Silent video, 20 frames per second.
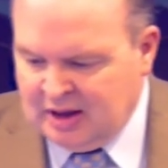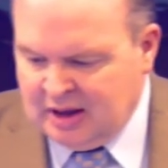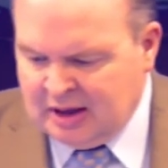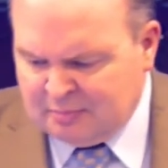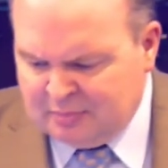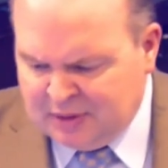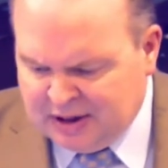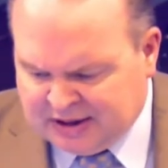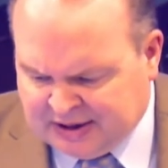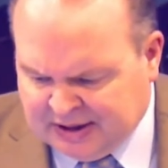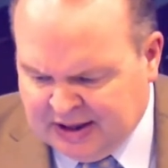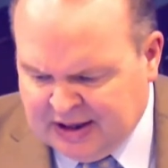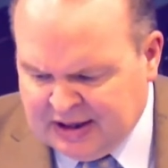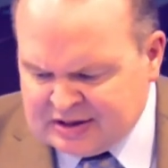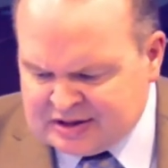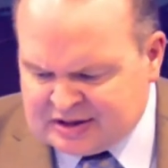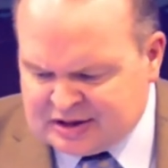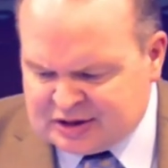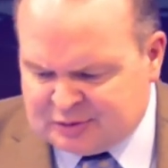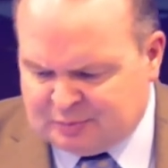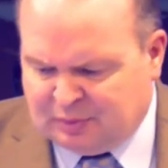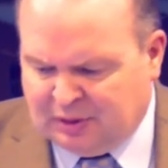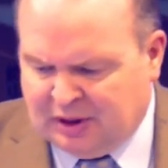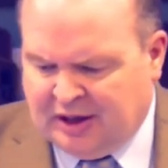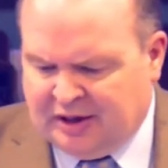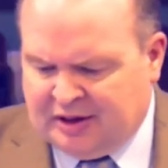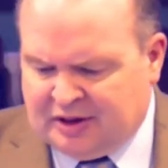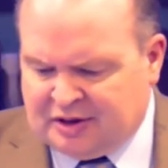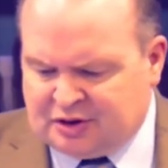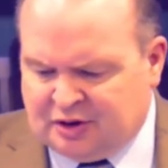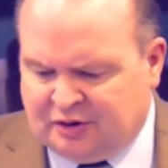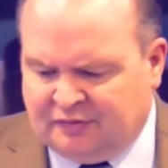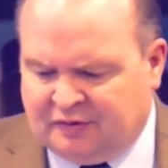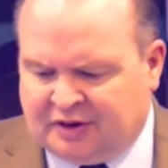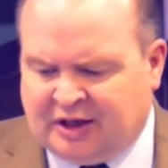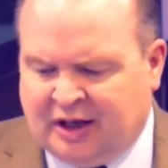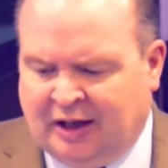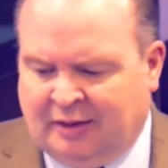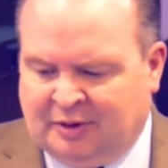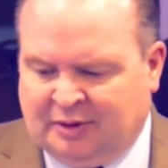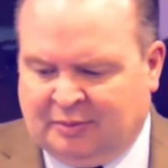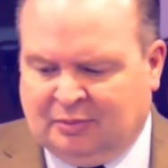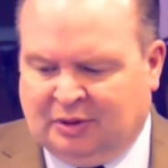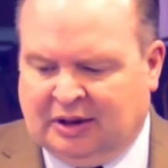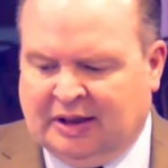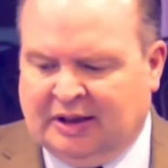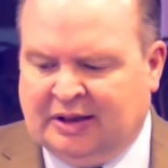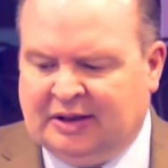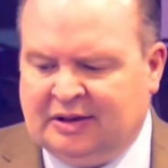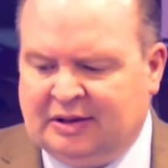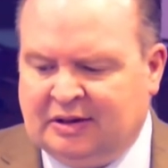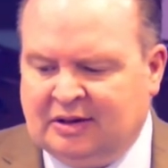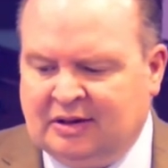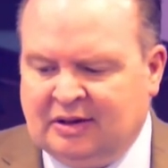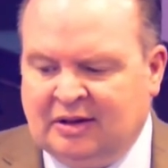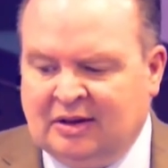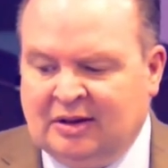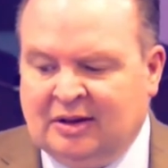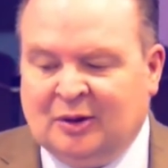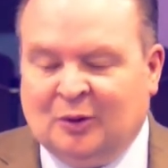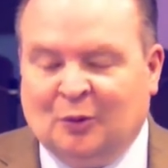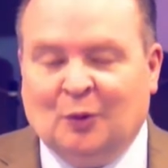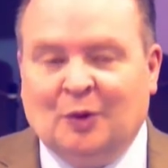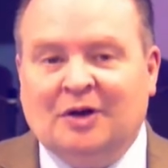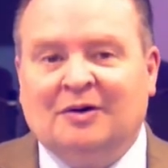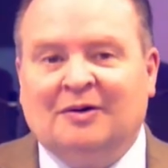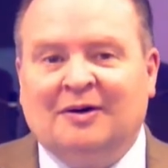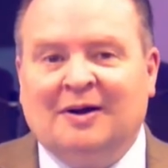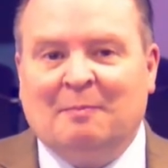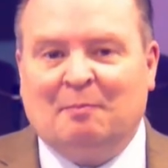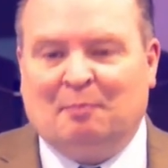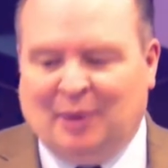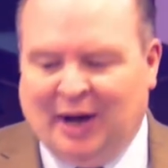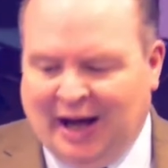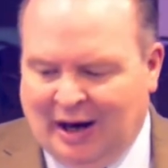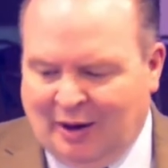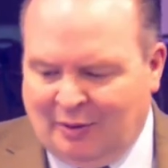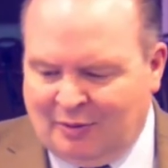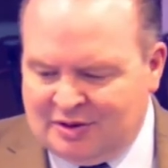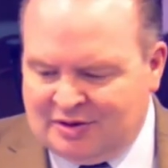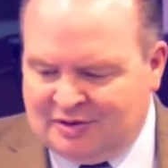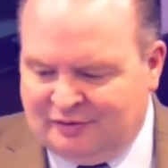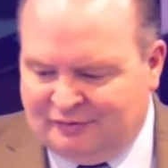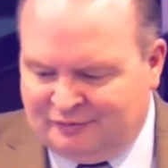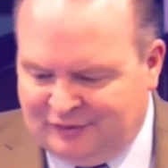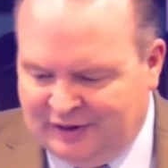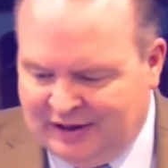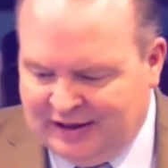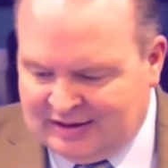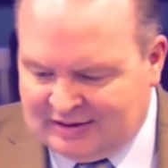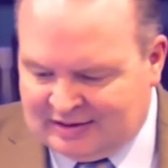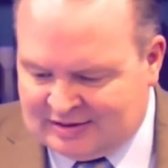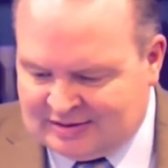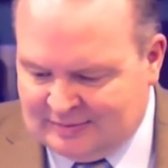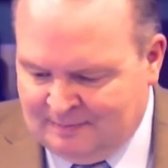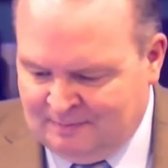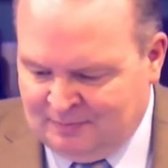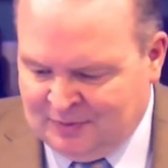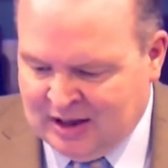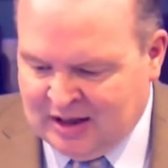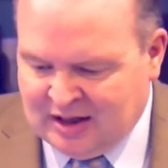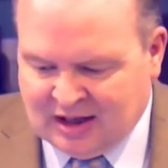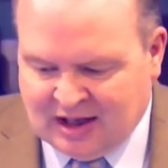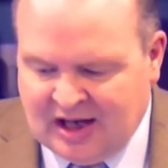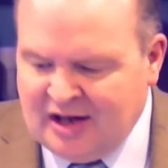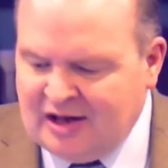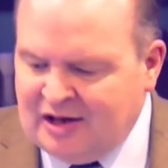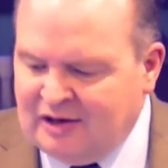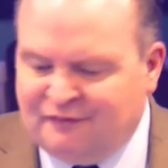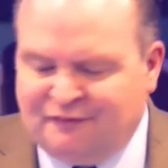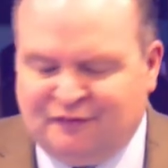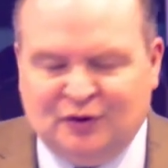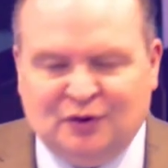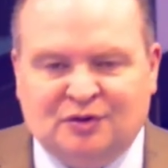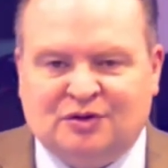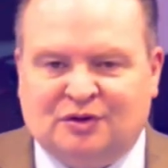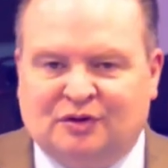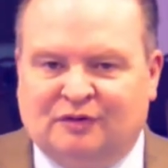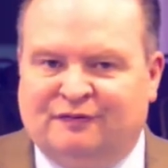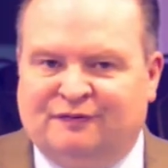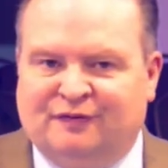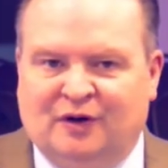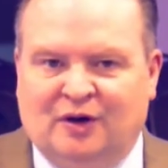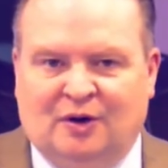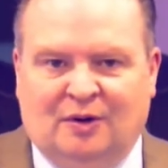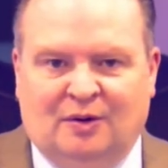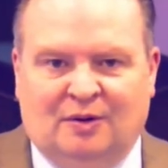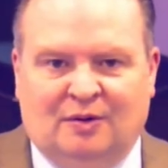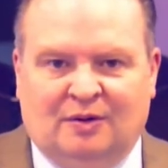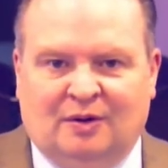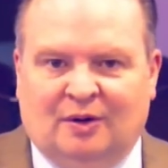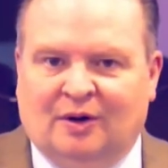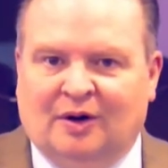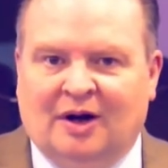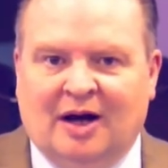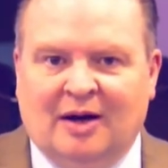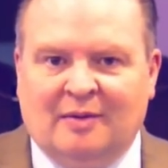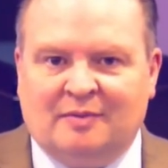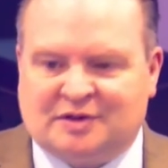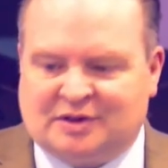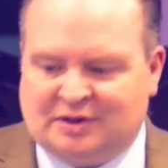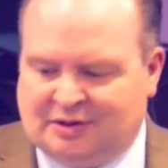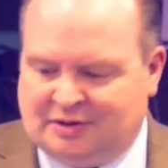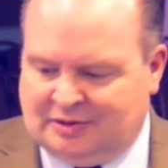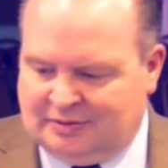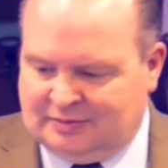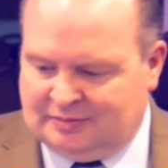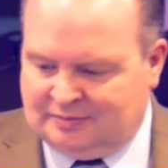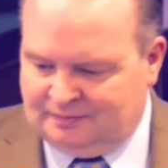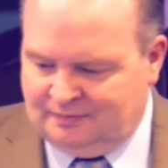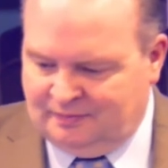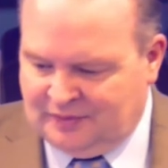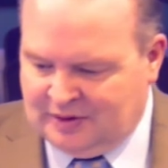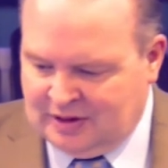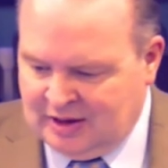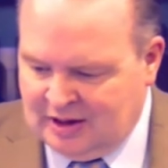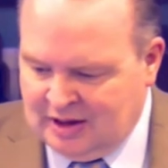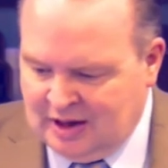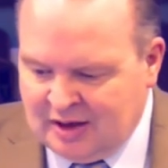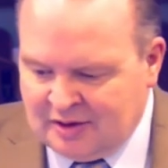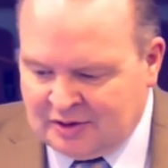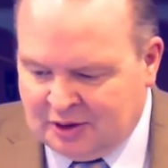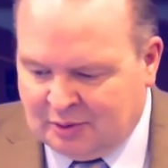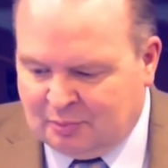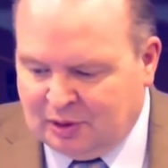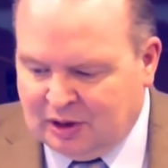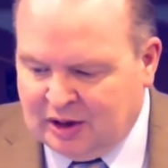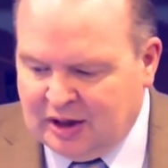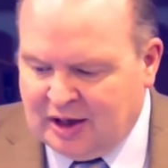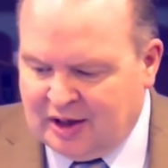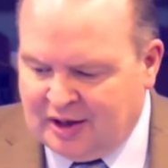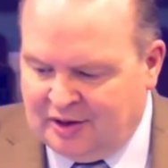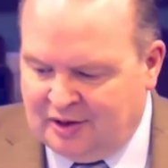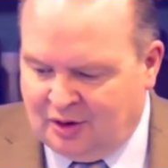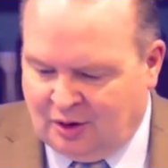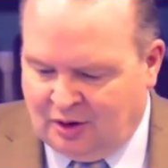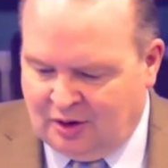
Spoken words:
Because his blood is overcoming blood, we are empowered to face any future foe or obstacle. The blood